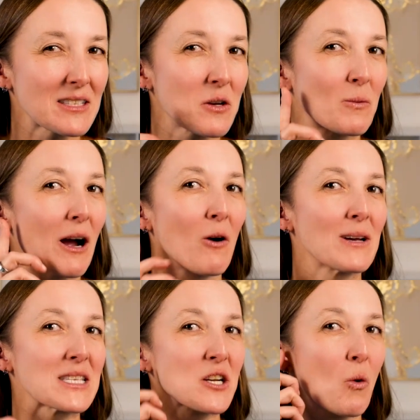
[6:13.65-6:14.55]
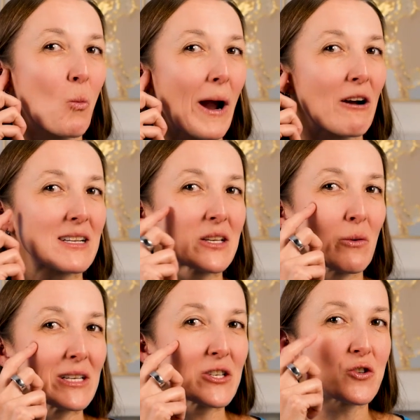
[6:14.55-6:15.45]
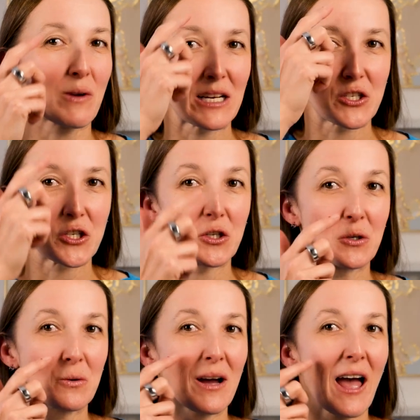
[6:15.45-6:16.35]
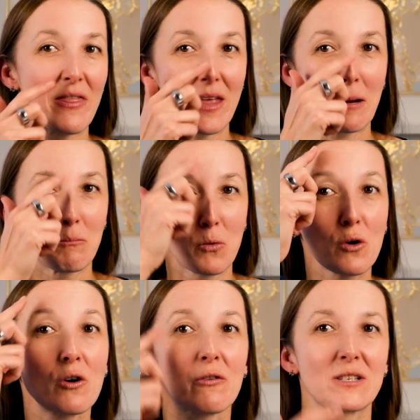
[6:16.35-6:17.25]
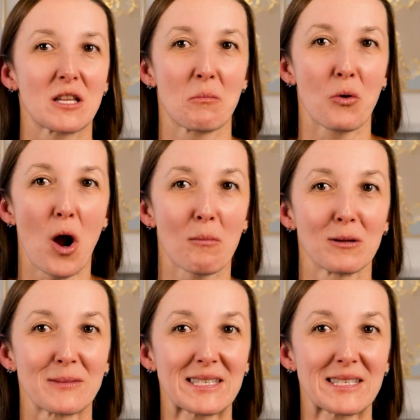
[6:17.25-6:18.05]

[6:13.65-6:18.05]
So we always start where it's going to drain to and then move to the problem